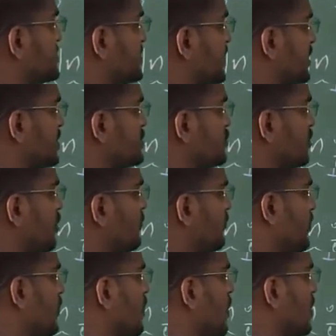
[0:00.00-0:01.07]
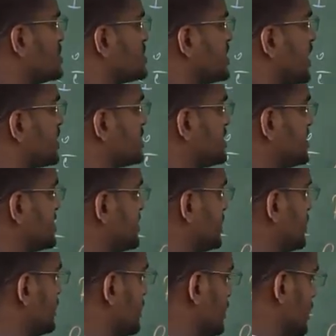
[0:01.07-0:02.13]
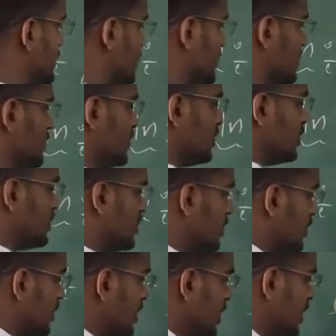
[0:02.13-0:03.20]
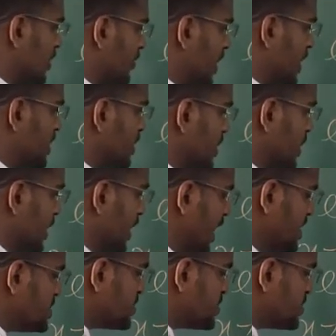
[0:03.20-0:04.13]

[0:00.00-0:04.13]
integer of cos x. Limit h